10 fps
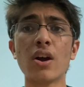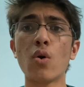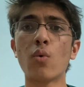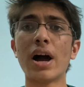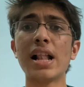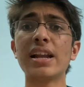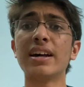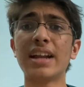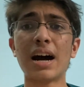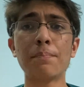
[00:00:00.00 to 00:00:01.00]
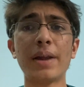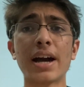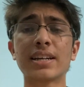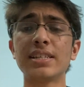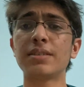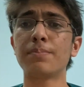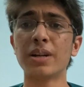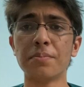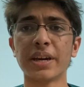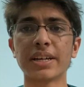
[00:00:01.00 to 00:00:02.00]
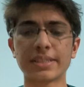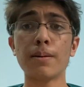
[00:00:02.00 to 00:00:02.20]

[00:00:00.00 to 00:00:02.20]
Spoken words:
while Ram practiced pyramids.